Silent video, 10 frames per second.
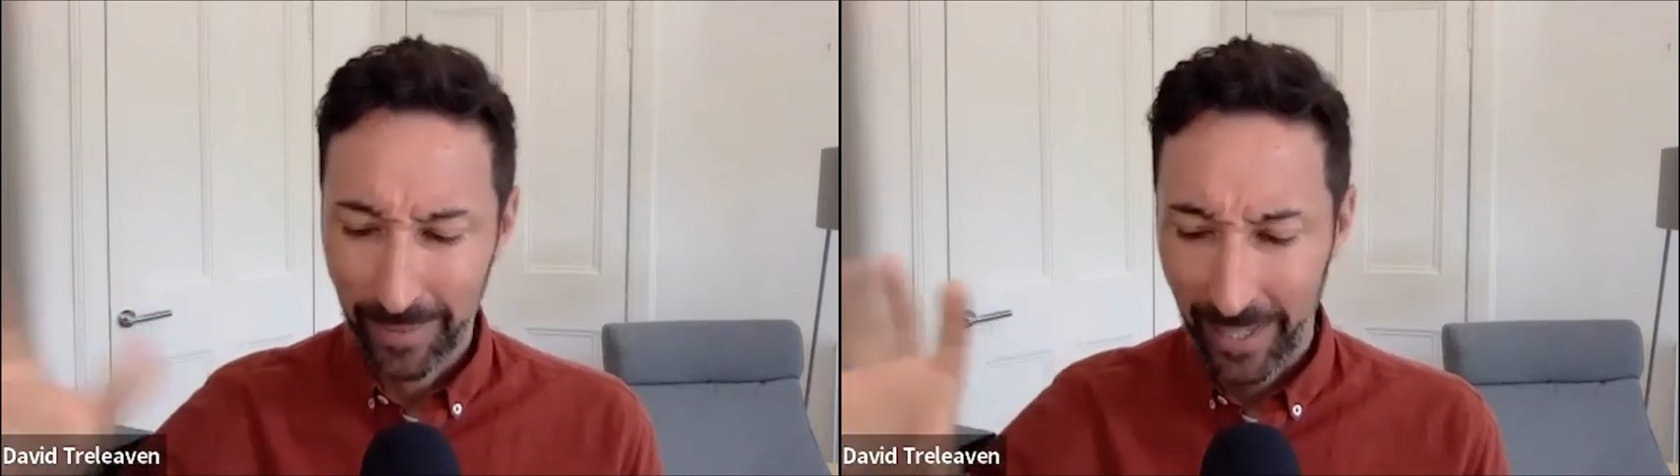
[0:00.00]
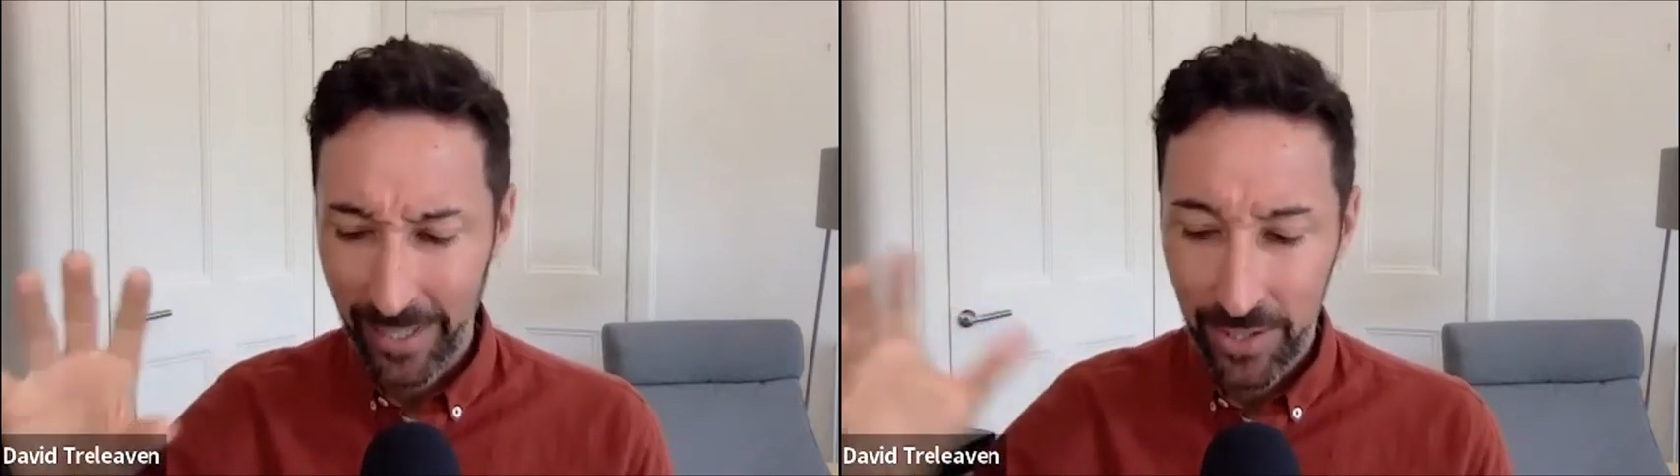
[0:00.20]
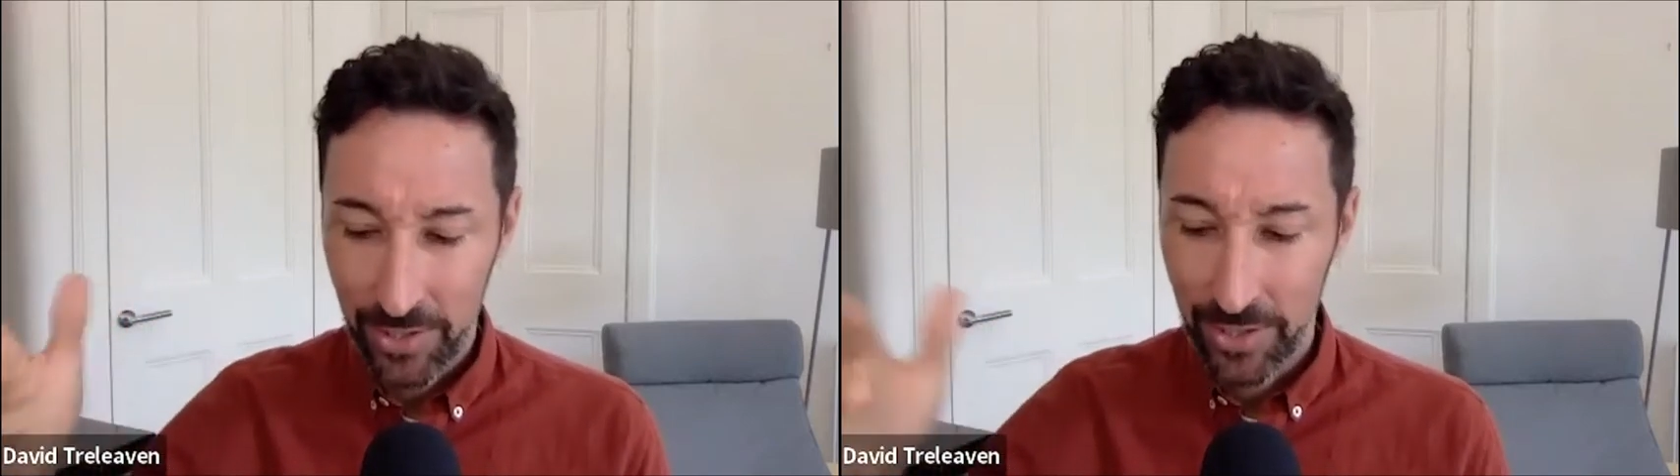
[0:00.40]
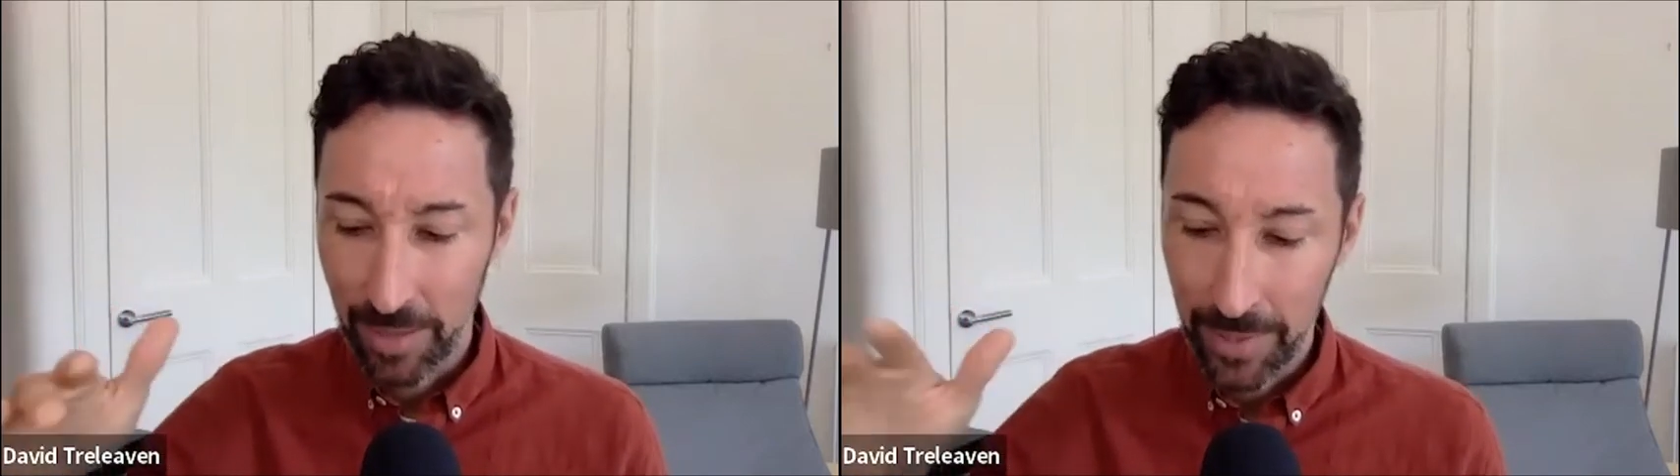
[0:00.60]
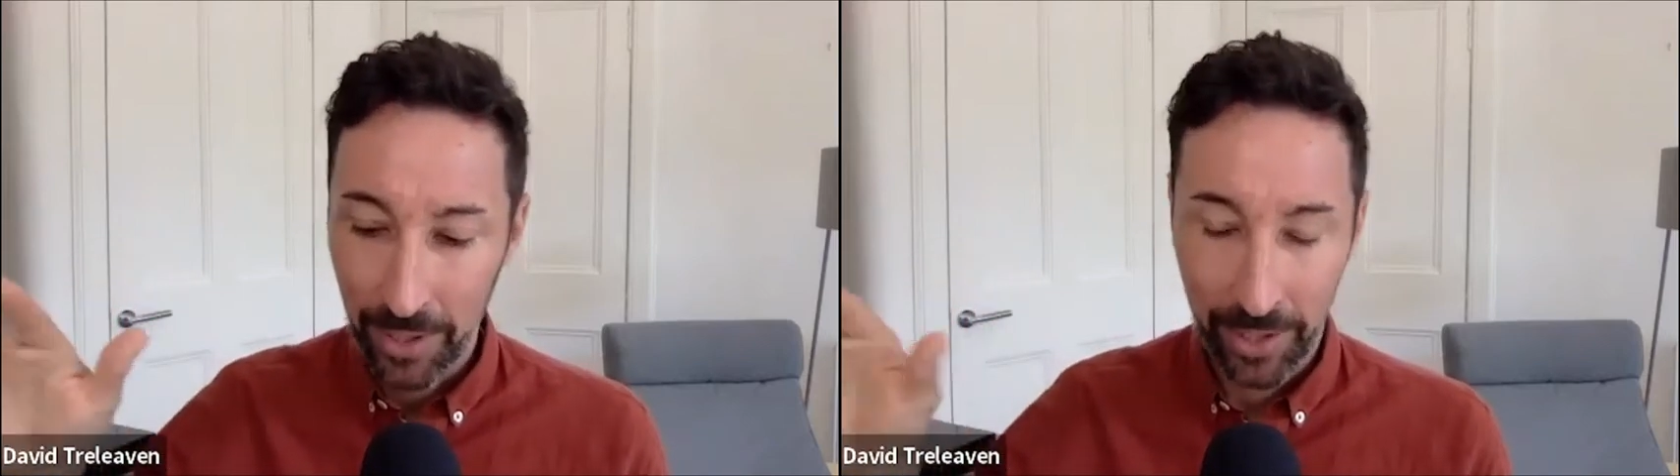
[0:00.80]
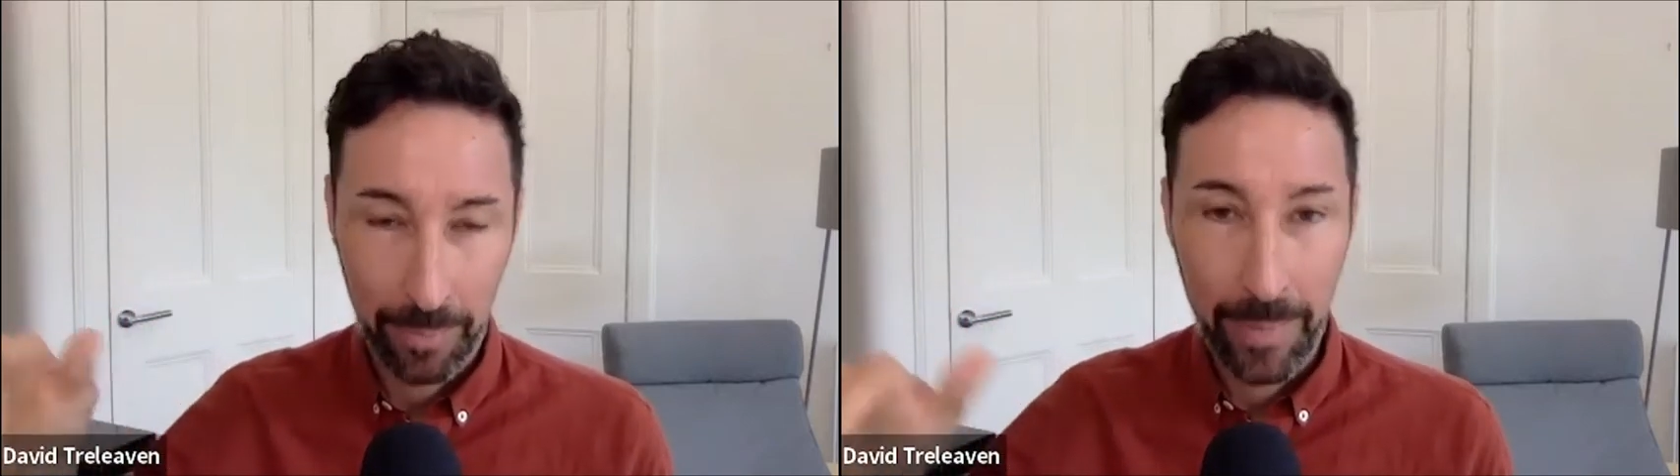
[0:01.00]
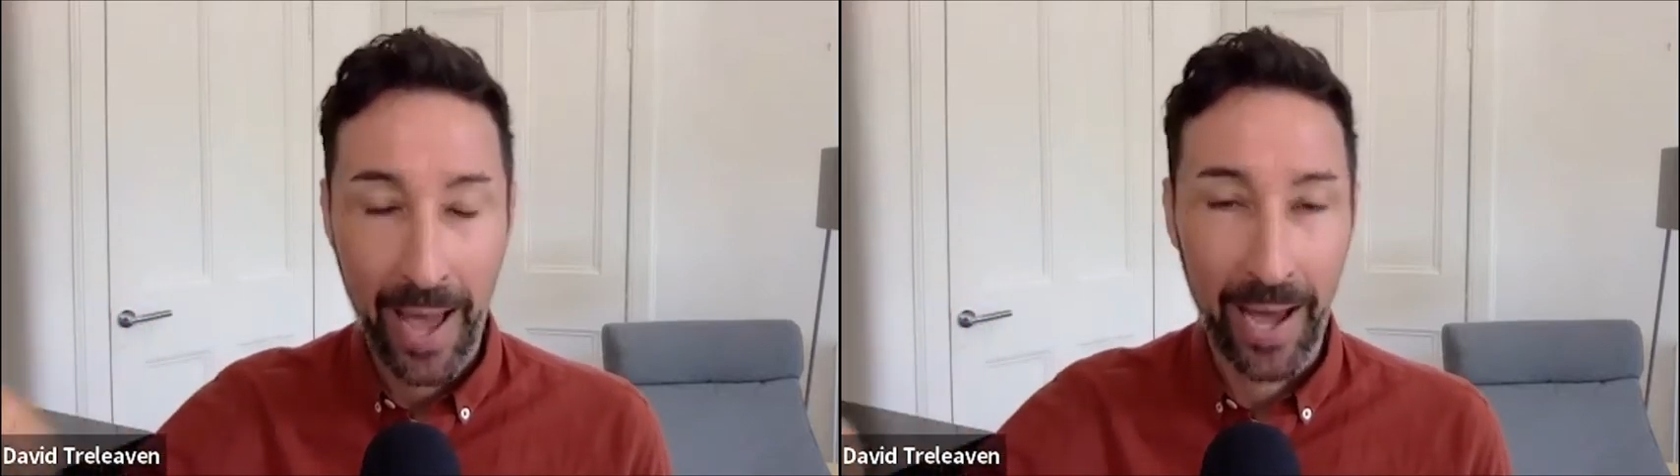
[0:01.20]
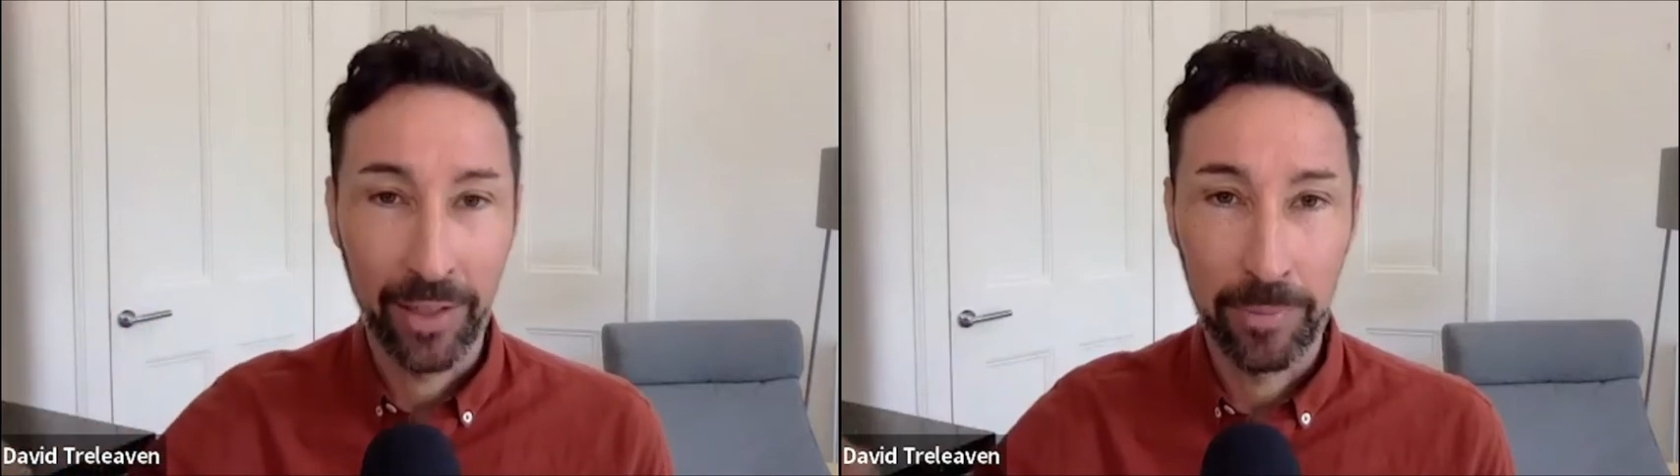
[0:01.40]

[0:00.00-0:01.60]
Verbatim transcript: kind of sent me on a path